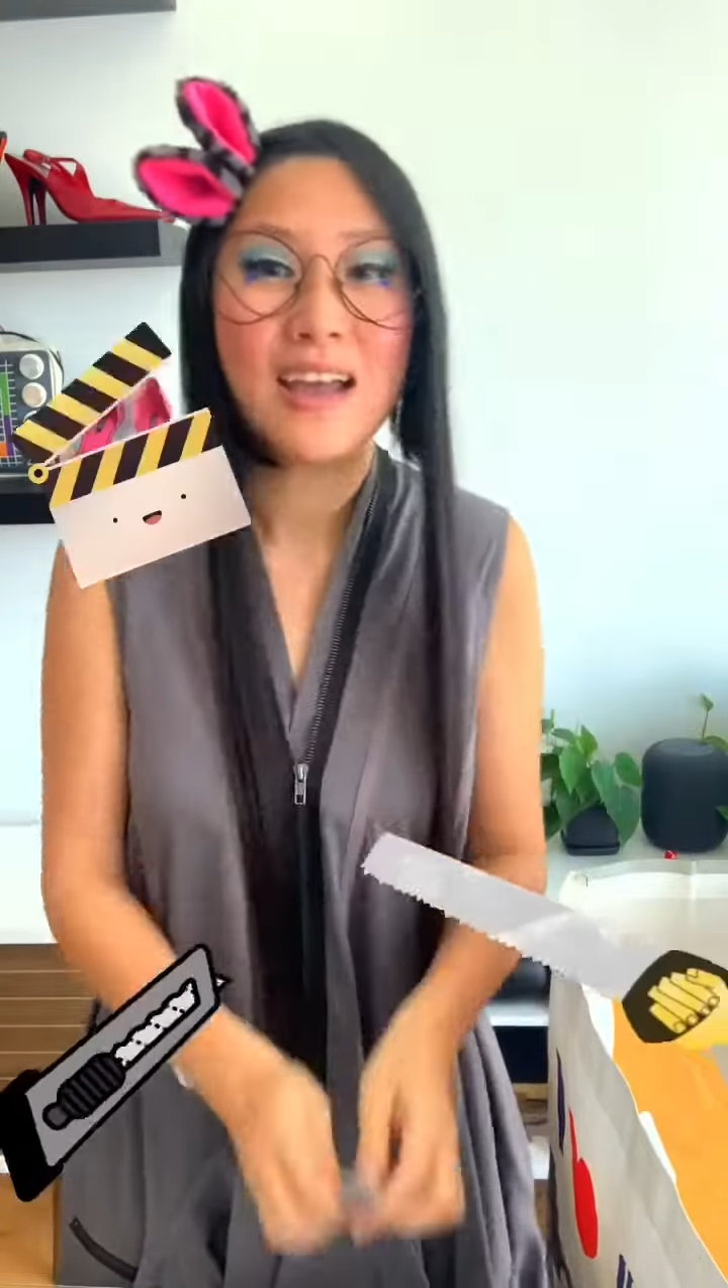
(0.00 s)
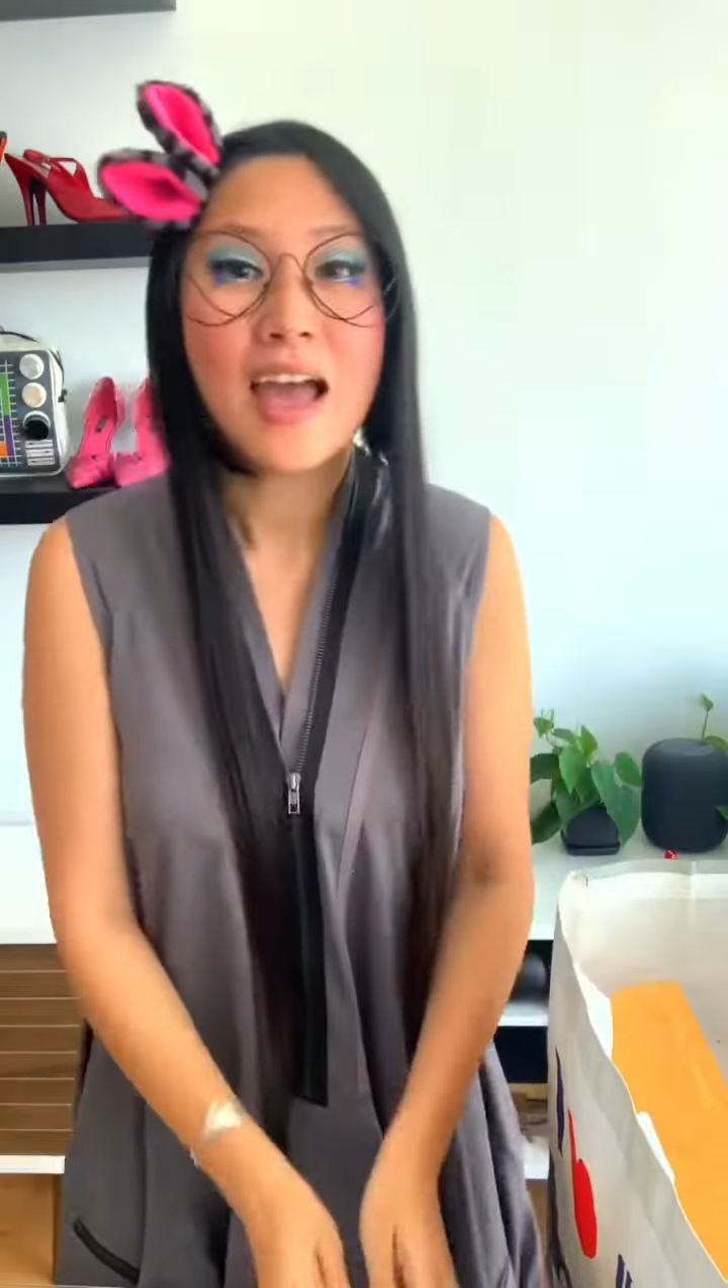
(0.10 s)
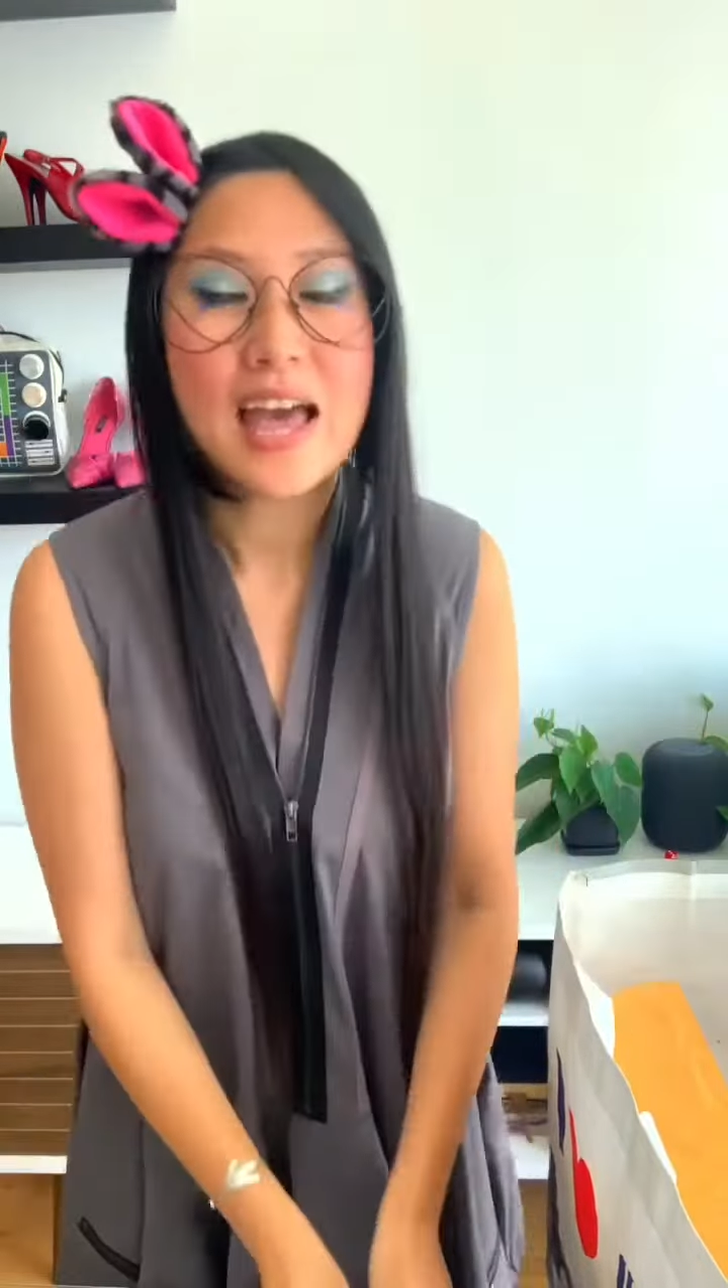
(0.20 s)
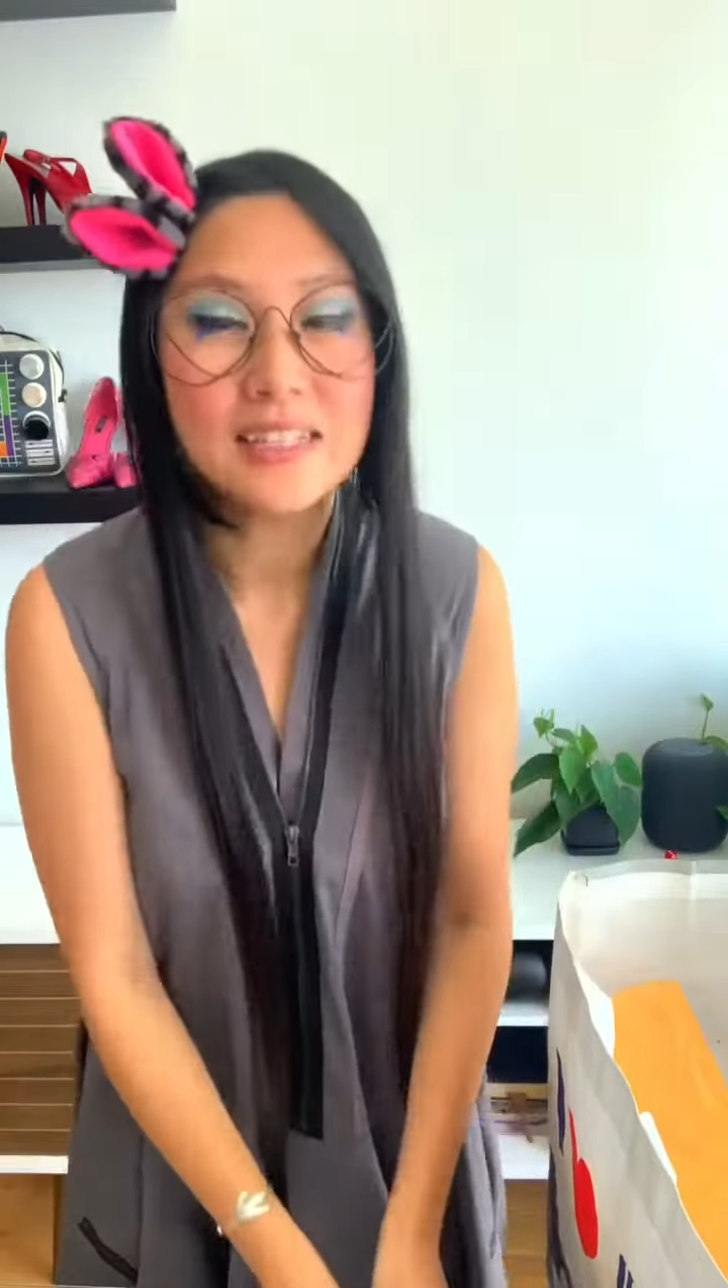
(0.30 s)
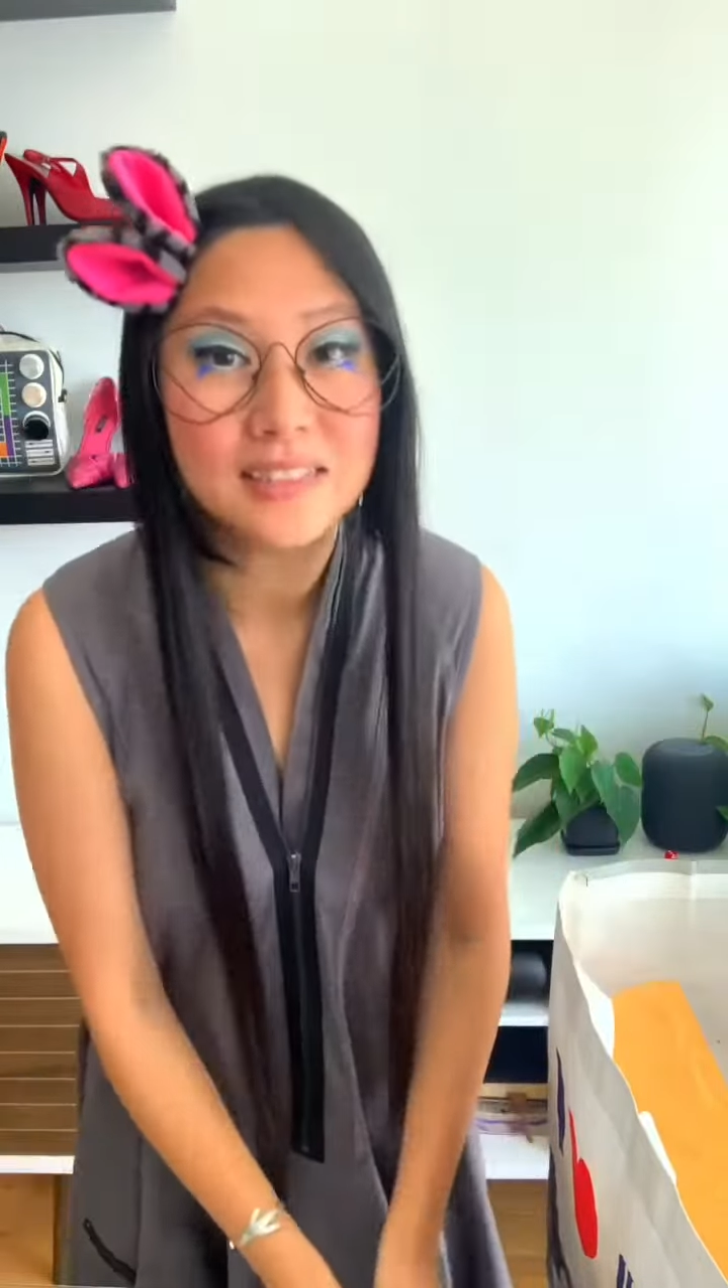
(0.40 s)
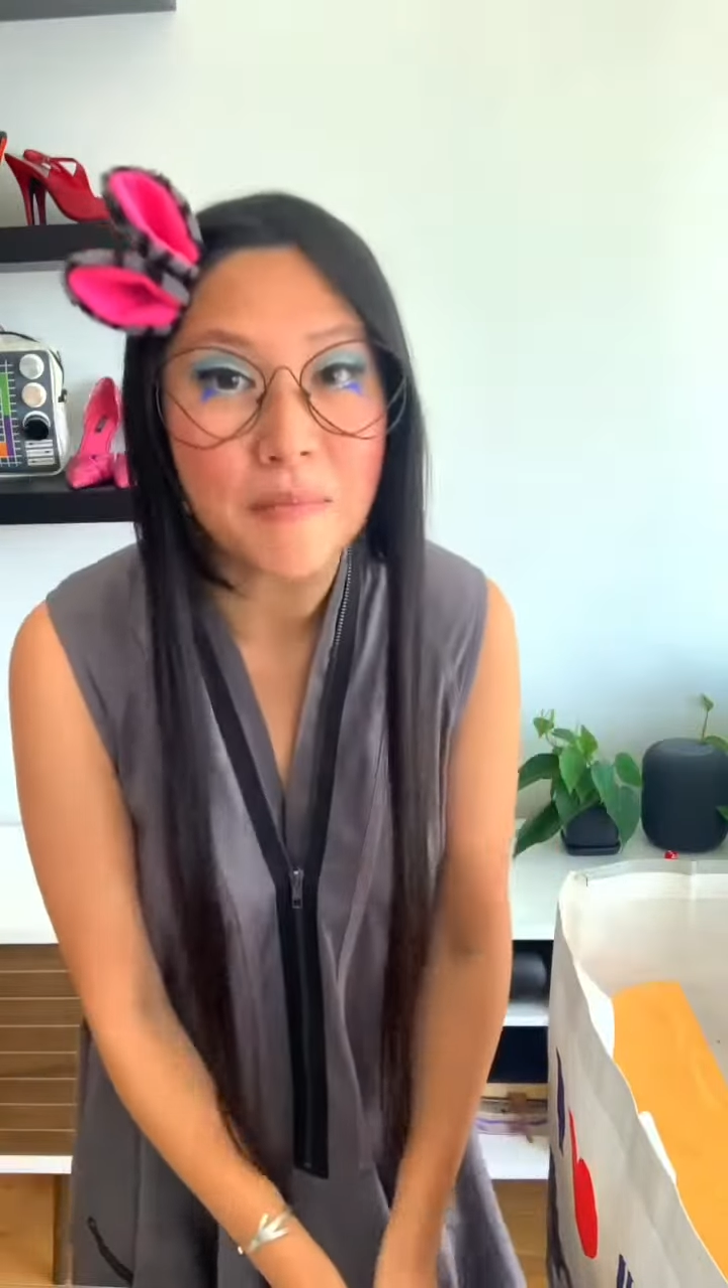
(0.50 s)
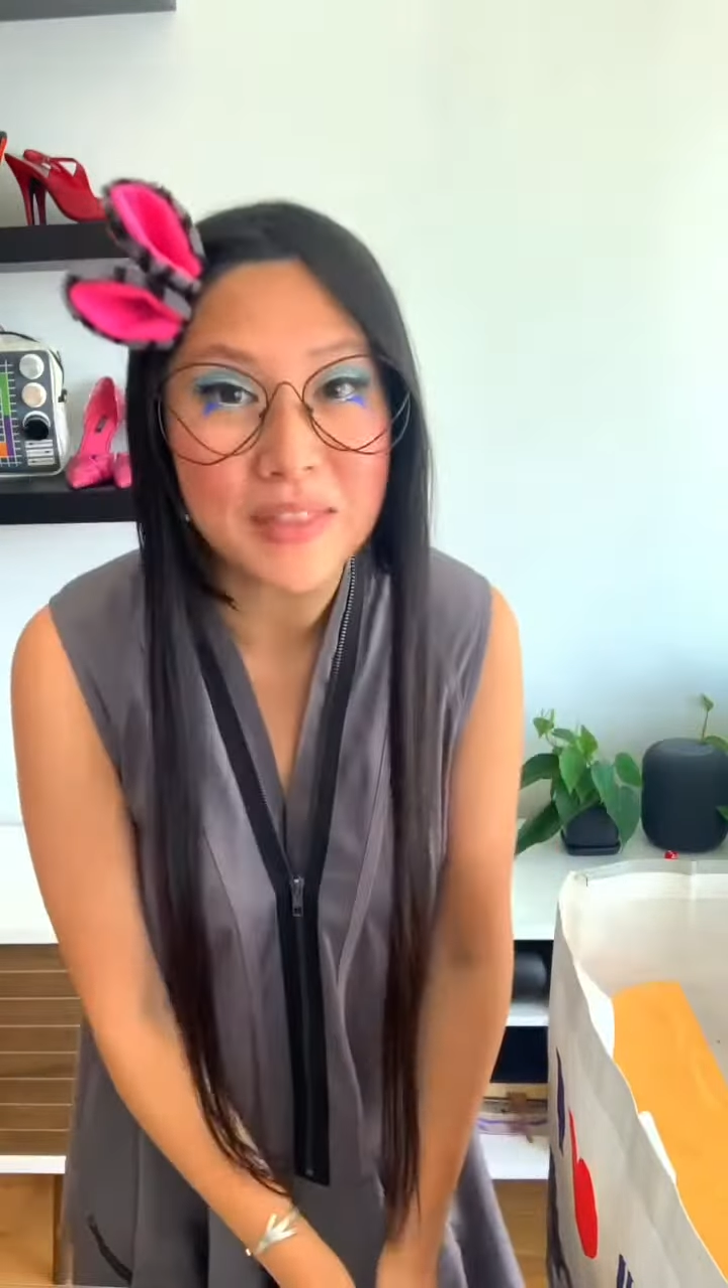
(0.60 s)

and something